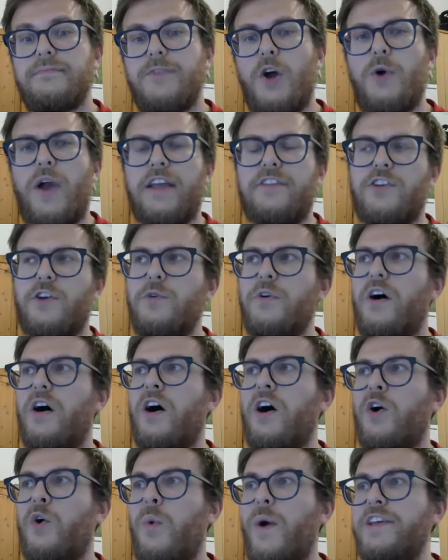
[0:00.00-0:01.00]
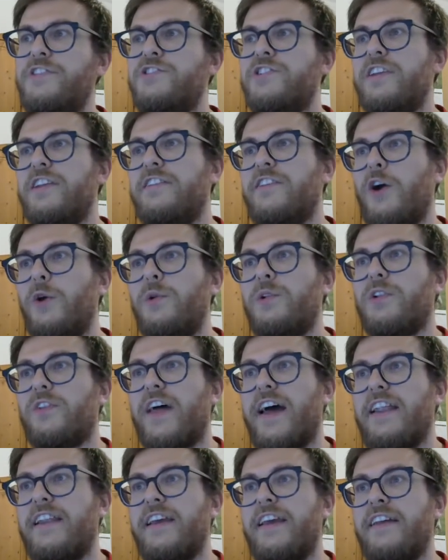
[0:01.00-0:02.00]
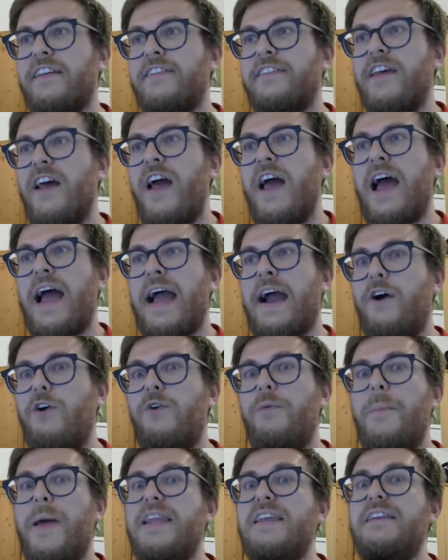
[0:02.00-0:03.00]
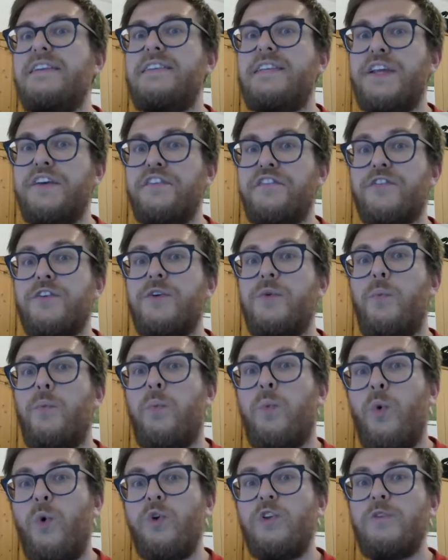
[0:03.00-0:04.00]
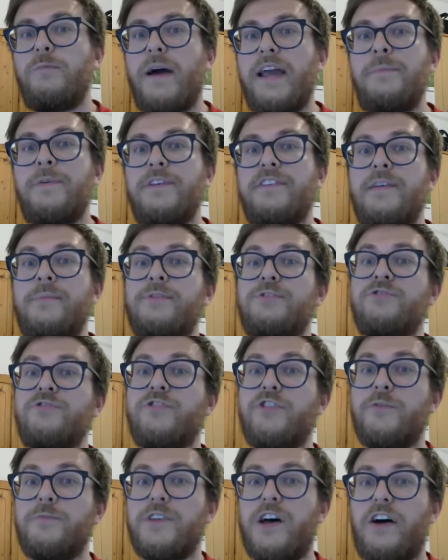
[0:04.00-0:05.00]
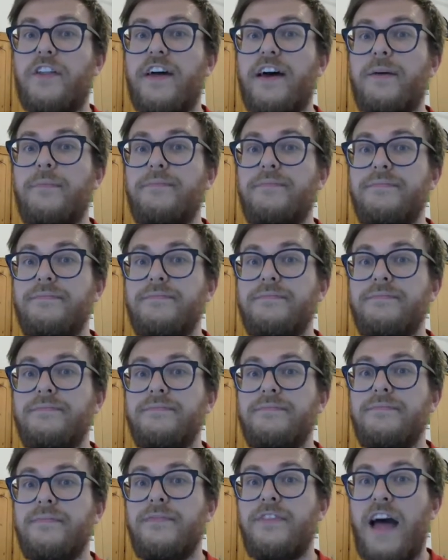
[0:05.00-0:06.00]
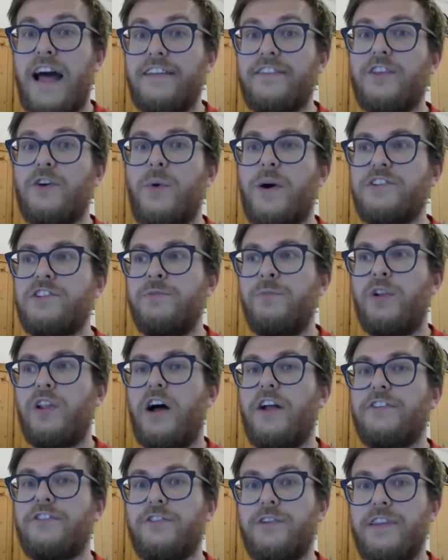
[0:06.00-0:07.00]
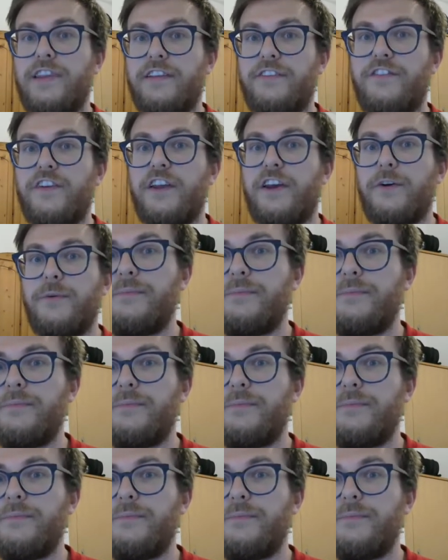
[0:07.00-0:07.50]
Okay, so our question in total then is, how many different wallpaper symmetry groups are there? That's the question we'll answer in this video.